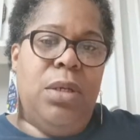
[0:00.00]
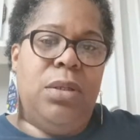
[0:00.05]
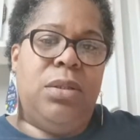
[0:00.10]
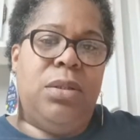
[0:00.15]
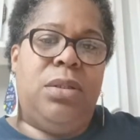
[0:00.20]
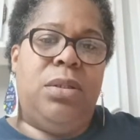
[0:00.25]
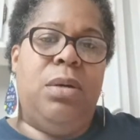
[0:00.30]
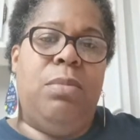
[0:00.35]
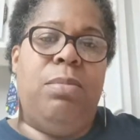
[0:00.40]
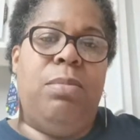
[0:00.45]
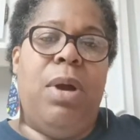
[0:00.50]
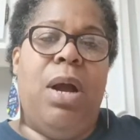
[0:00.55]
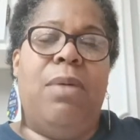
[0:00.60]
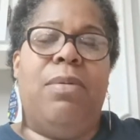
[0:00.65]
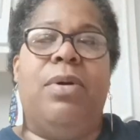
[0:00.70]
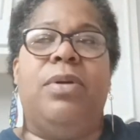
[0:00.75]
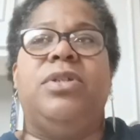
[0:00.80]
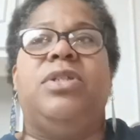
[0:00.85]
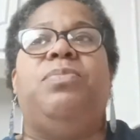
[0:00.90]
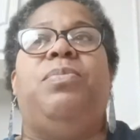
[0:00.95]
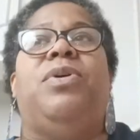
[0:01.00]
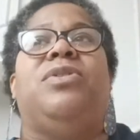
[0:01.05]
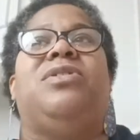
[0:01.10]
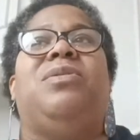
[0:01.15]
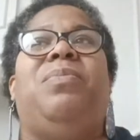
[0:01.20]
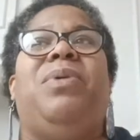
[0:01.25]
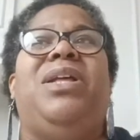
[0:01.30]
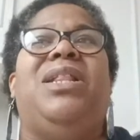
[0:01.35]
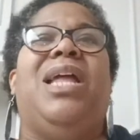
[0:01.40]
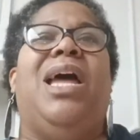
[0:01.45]
Tomorrow's supposed
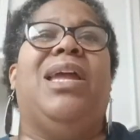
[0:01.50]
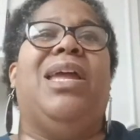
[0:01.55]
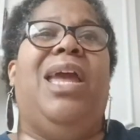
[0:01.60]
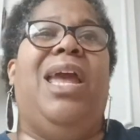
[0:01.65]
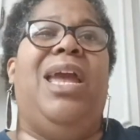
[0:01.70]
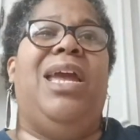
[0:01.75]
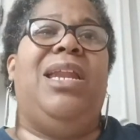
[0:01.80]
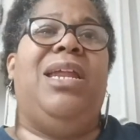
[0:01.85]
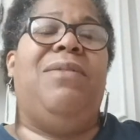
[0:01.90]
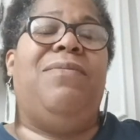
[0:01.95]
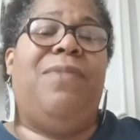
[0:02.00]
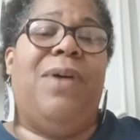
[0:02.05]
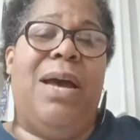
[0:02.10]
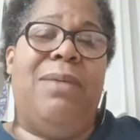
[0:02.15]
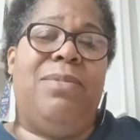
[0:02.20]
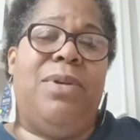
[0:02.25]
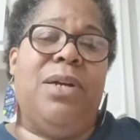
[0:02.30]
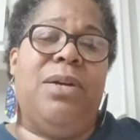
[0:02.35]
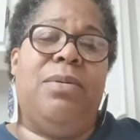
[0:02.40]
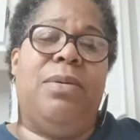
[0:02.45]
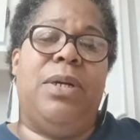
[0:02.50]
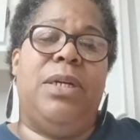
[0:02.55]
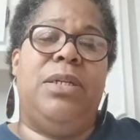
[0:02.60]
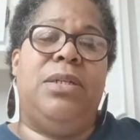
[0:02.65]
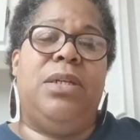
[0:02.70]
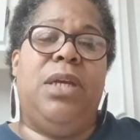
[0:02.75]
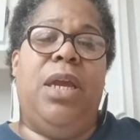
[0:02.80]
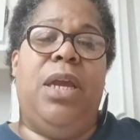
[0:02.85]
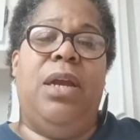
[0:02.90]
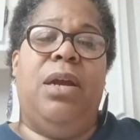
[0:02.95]
to be like 85
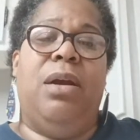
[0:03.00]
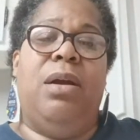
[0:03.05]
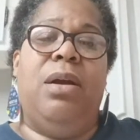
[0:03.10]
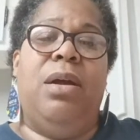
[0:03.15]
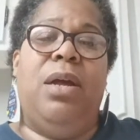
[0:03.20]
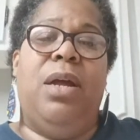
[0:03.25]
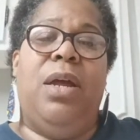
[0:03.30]
degrees here.